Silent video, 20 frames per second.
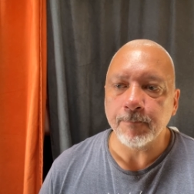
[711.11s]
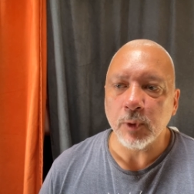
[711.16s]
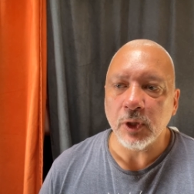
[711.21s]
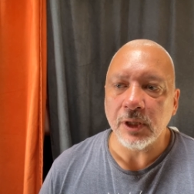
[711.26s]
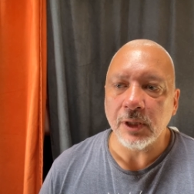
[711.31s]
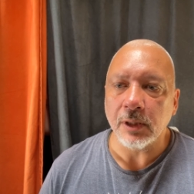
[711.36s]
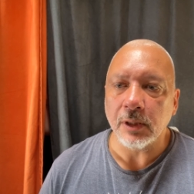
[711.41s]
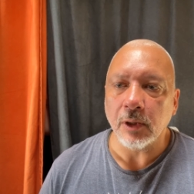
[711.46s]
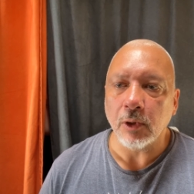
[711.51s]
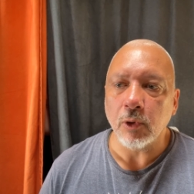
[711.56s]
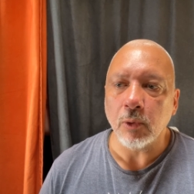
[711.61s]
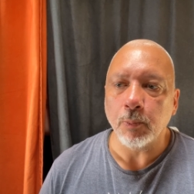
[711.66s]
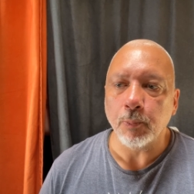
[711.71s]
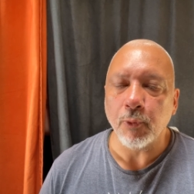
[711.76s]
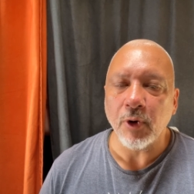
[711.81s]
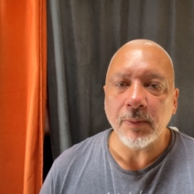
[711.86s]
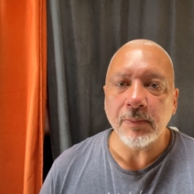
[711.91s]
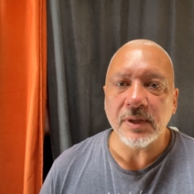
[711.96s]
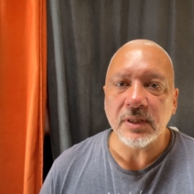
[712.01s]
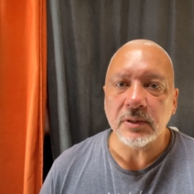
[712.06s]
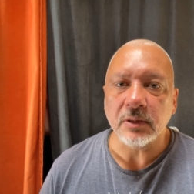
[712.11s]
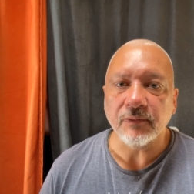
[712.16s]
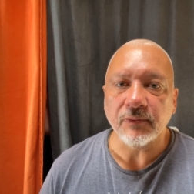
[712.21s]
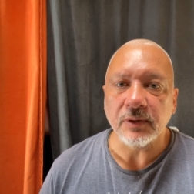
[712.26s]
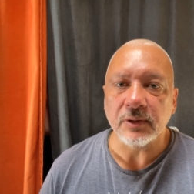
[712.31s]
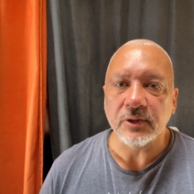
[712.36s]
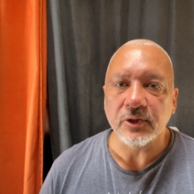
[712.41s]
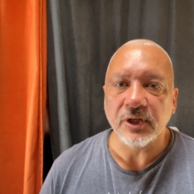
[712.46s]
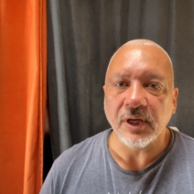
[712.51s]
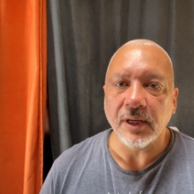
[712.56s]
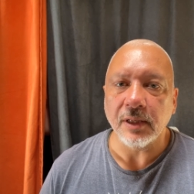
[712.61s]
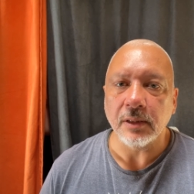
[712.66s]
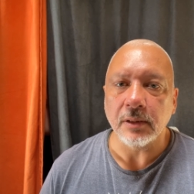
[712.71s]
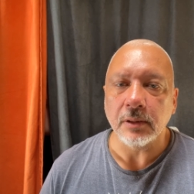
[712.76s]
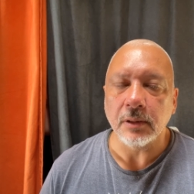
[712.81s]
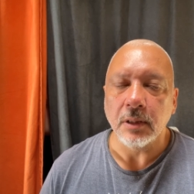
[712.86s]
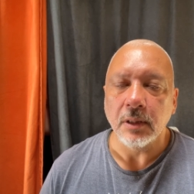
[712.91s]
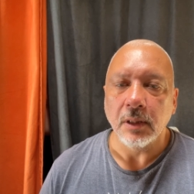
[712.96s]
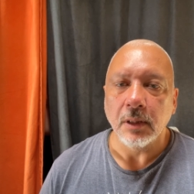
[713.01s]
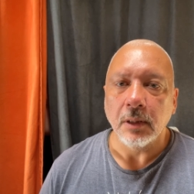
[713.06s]
you know, the whole premise of this
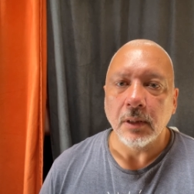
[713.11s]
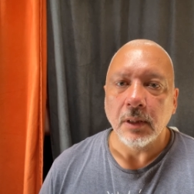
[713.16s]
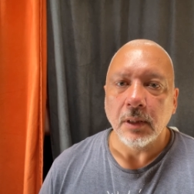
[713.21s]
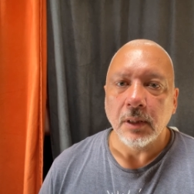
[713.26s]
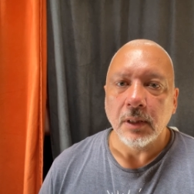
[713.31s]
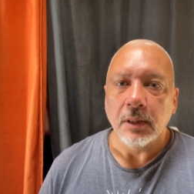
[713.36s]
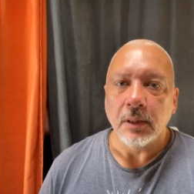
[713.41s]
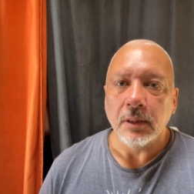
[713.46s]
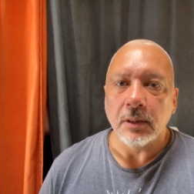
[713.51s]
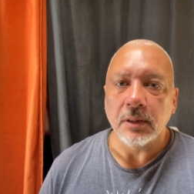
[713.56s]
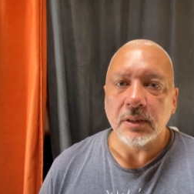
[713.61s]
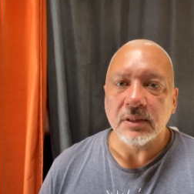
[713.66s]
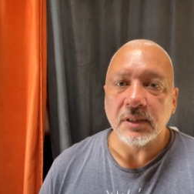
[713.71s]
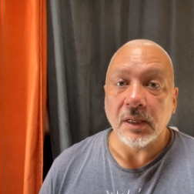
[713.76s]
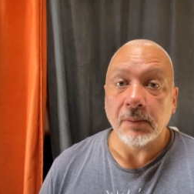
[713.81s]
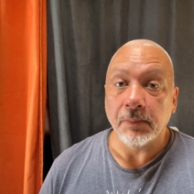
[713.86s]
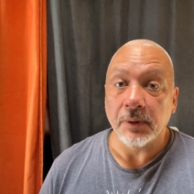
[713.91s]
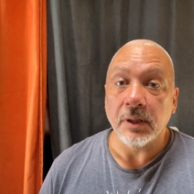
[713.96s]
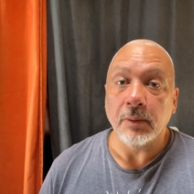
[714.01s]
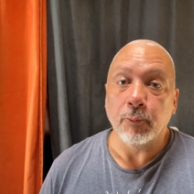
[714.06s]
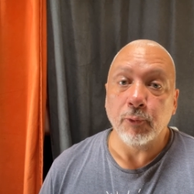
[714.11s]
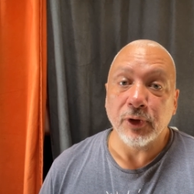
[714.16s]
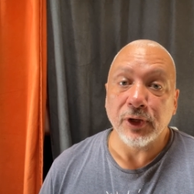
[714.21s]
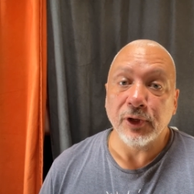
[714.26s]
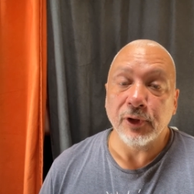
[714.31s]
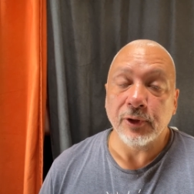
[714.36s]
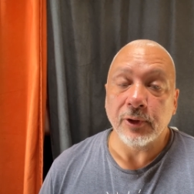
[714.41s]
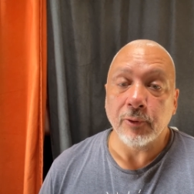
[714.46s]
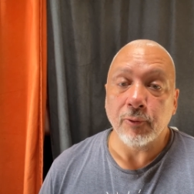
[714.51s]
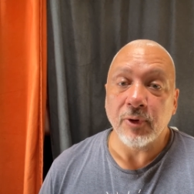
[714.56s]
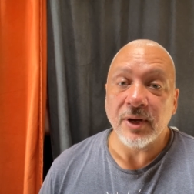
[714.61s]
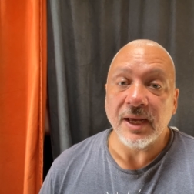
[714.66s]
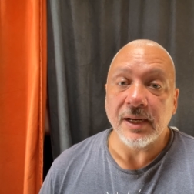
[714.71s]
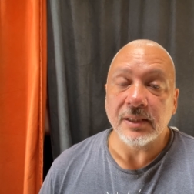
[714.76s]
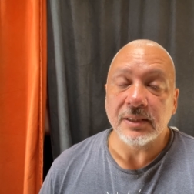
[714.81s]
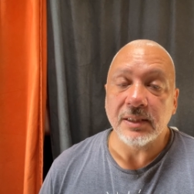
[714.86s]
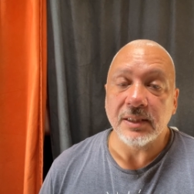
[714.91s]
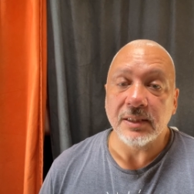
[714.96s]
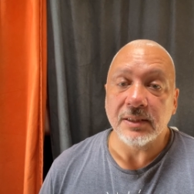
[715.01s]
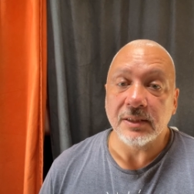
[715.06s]
channel is that I'm going to bring you the
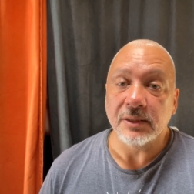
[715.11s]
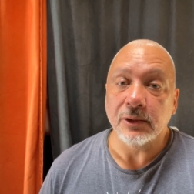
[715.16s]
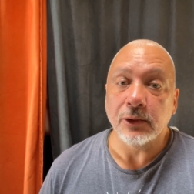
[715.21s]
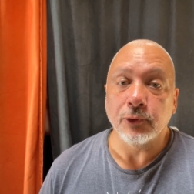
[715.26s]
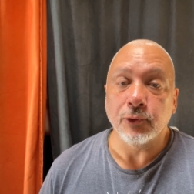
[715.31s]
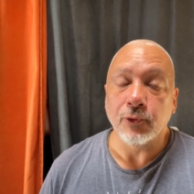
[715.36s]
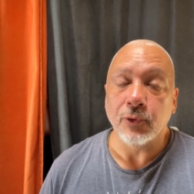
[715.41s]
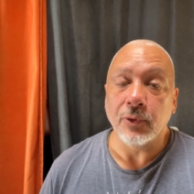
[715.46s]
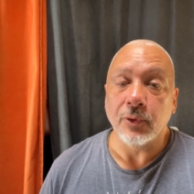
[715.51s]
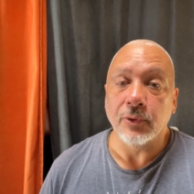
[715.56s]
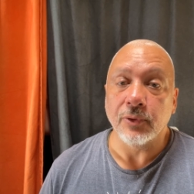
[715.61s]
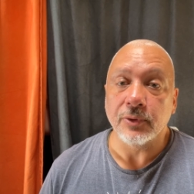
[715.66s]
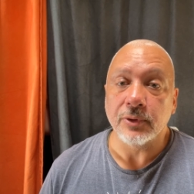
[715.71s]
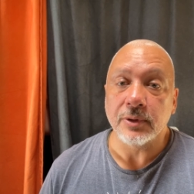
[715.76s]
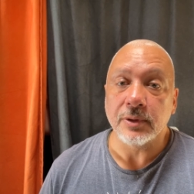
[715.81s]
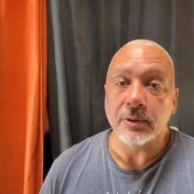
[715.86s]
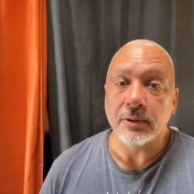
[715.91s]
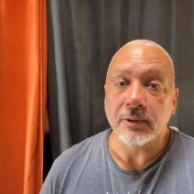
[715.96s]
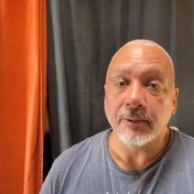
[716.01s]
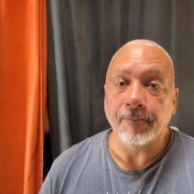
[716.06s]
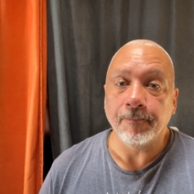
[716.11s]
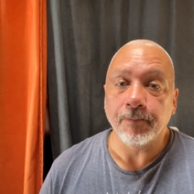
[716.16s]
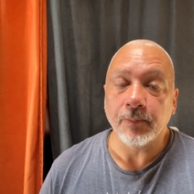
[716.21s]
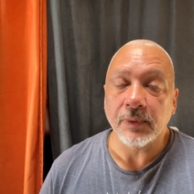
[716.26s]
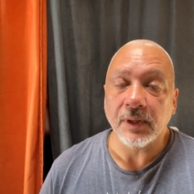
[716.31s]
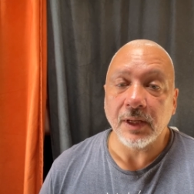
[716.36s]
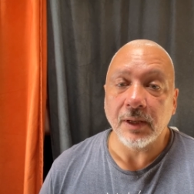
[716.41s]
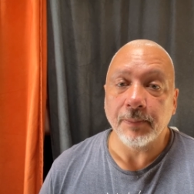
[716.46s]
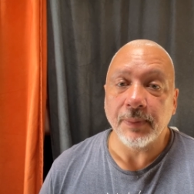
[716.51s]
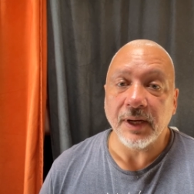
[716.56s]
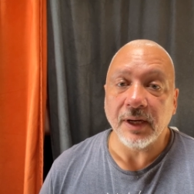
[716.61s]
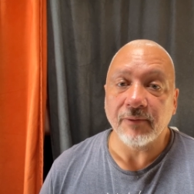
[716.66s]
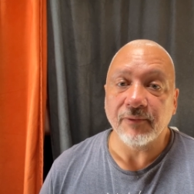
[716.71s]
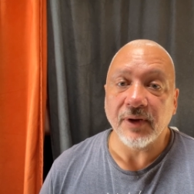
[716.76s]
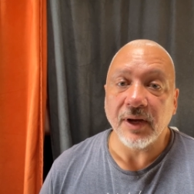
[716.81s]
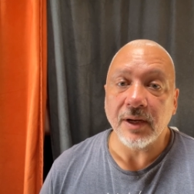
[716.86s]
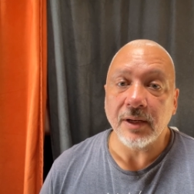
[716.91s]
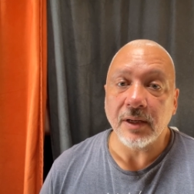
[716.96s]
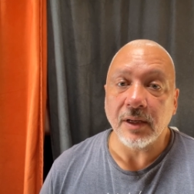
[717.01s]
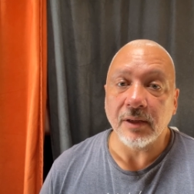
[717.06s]
realities and the truths about
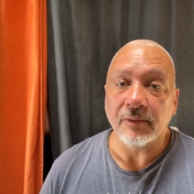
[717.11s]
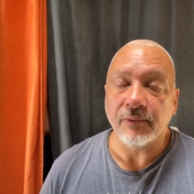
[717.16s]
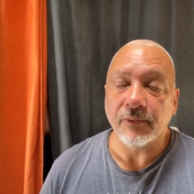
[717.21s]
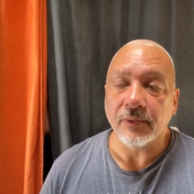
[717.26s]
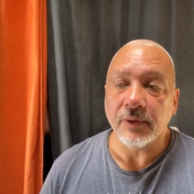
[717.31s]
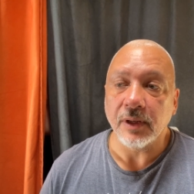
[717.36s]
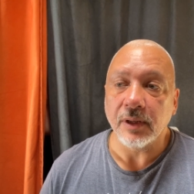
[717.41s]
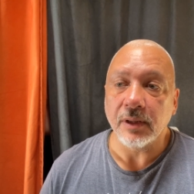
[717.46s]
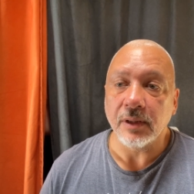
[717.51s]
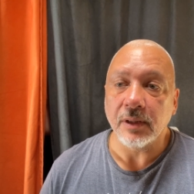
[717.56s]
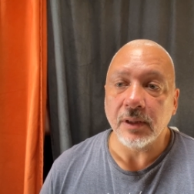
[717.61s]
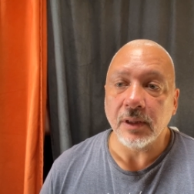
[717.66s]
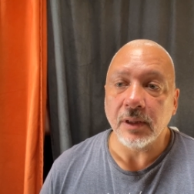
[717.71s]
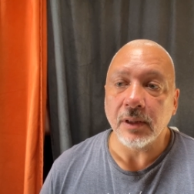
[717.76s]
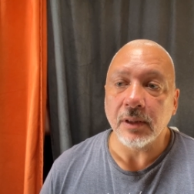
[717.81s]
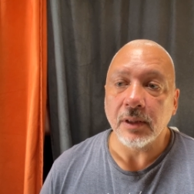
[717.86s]
van life, and